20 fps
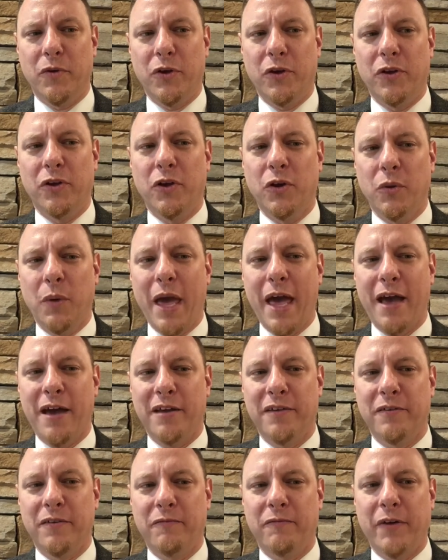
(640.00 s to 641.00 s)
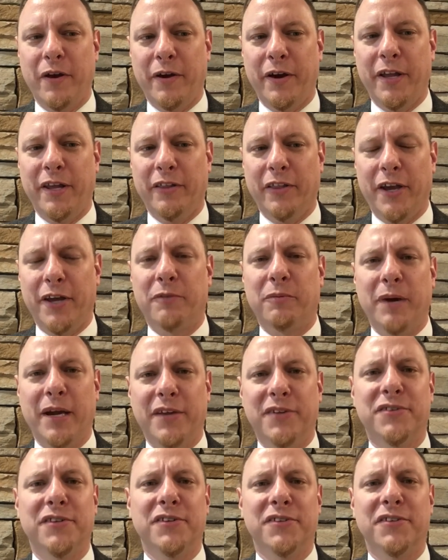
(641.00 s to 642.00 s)
who had very
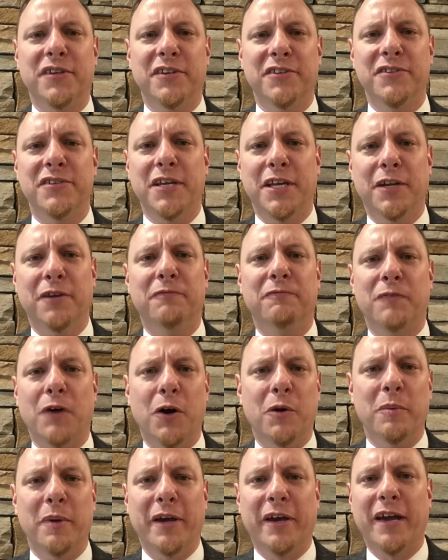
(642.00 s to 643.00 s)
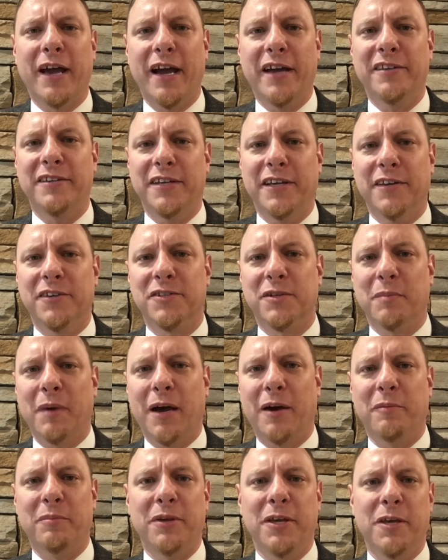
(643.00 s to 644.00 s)
racist and xenophobic ideas
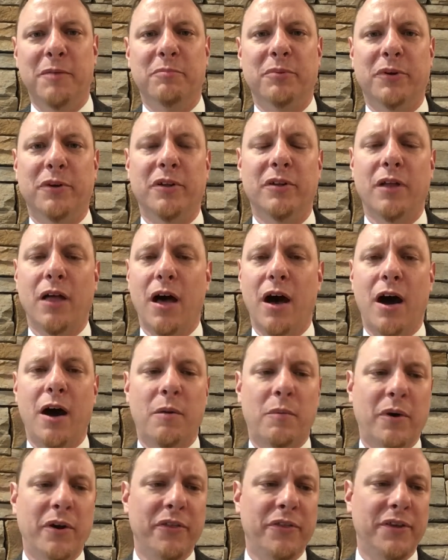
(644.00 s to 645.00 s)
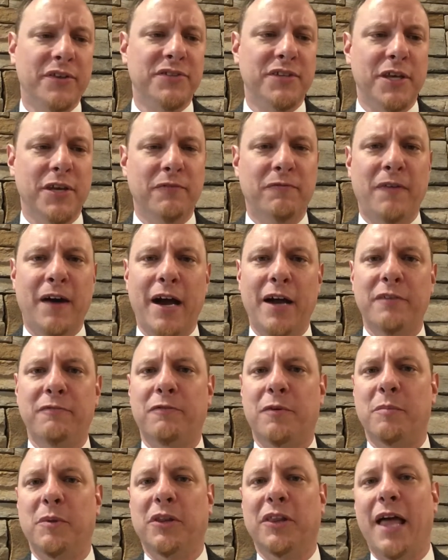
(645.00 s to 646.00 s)
about people. One of the things that you find
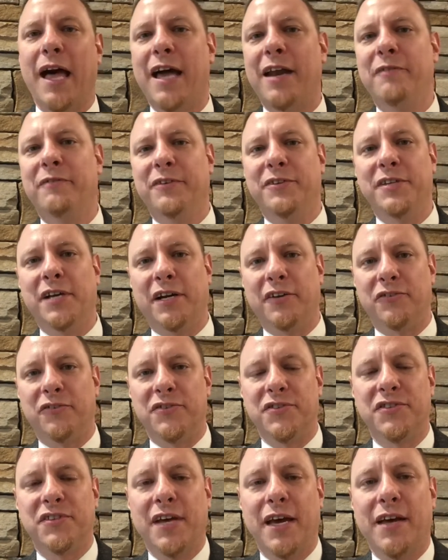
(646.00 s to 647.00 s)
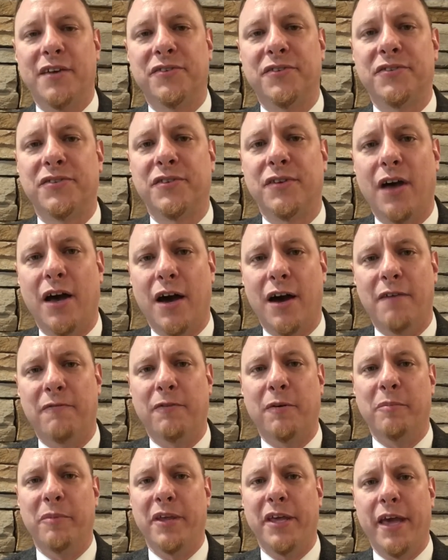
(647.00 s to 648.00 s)
from a lot of intelligence tests
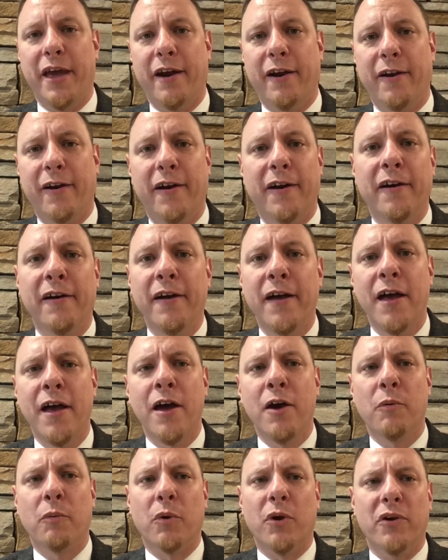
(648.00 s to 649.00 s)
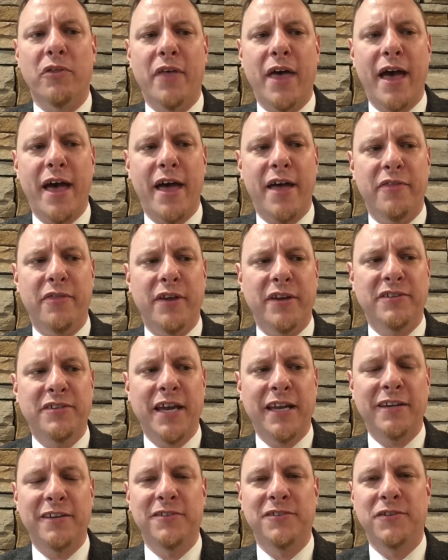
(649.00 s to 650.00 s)
from the era were that they
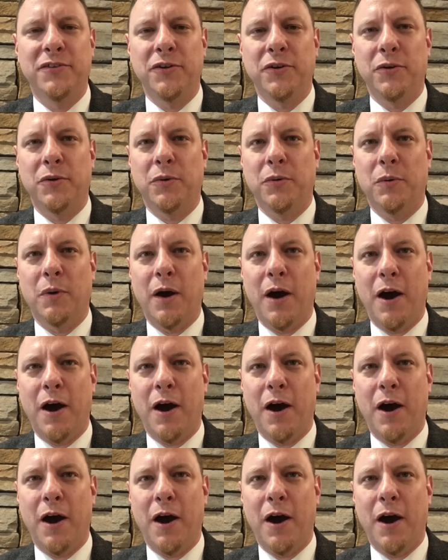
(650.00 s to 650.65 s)
tended to